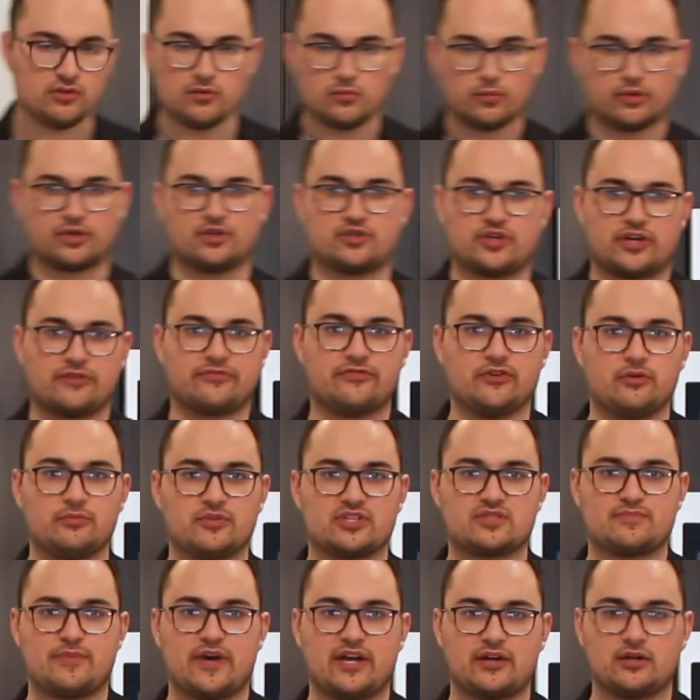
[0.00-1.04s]
we're gonna try to film
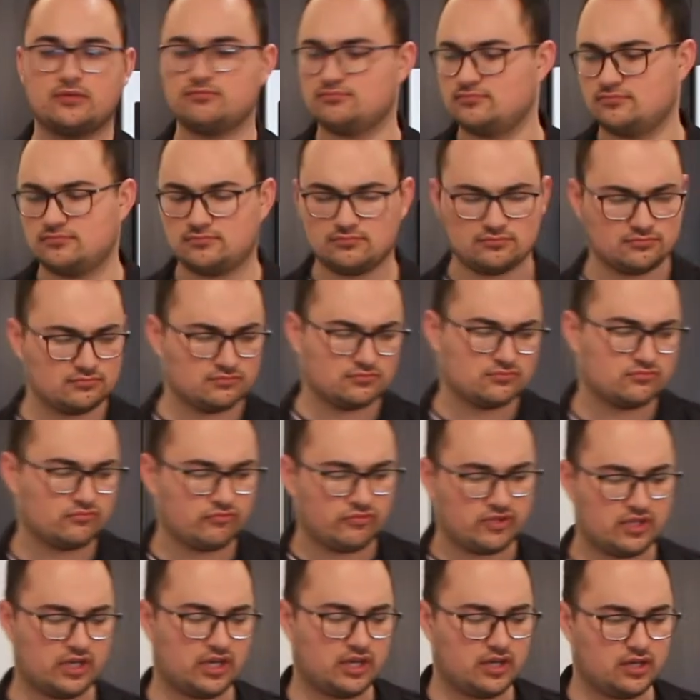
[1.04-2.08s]
this better,
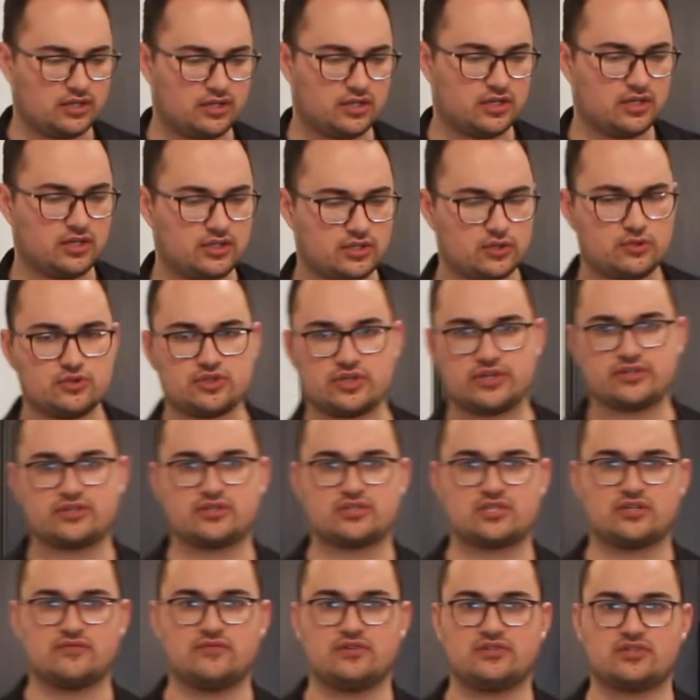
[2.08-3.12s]
and don't judge
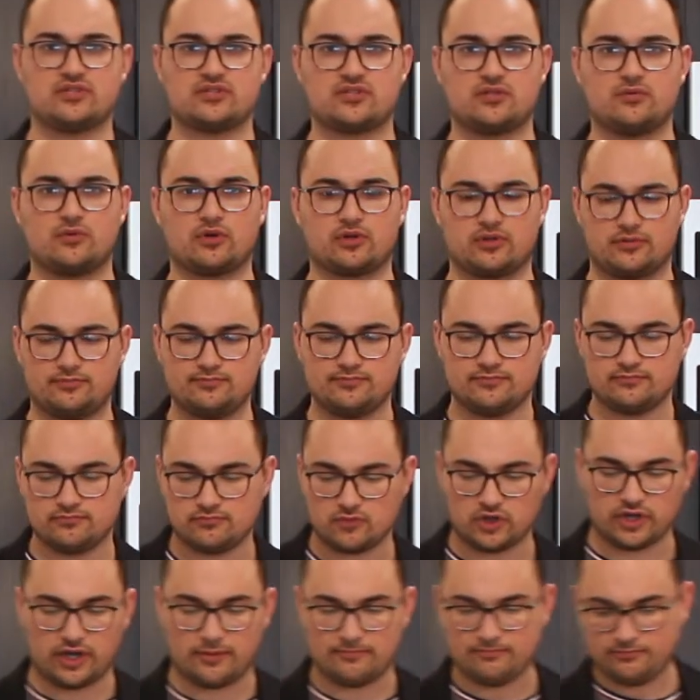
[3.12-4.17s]
us if this doesn't work.
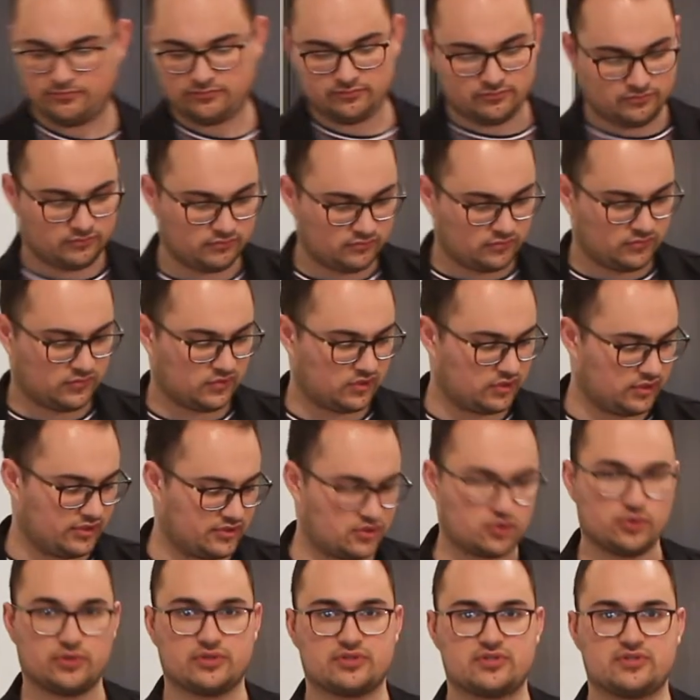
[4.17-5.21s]
Okay, let's
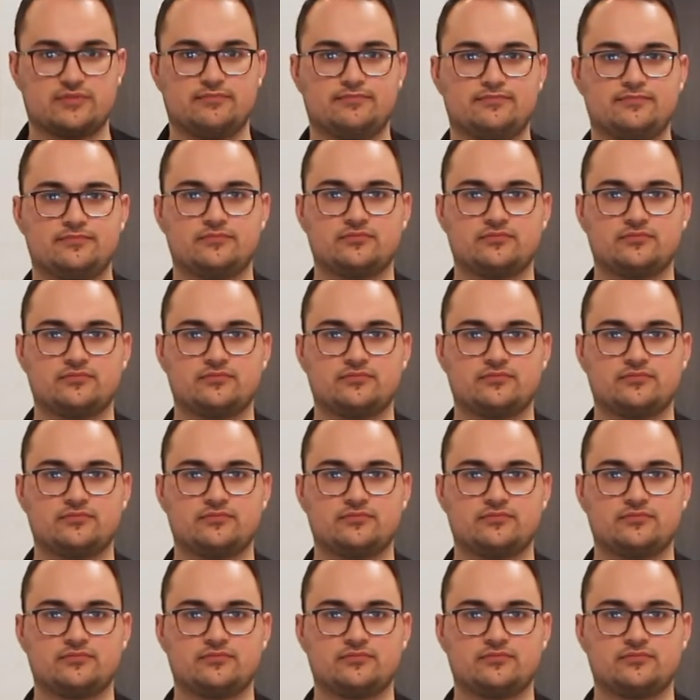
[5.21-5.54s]
do this.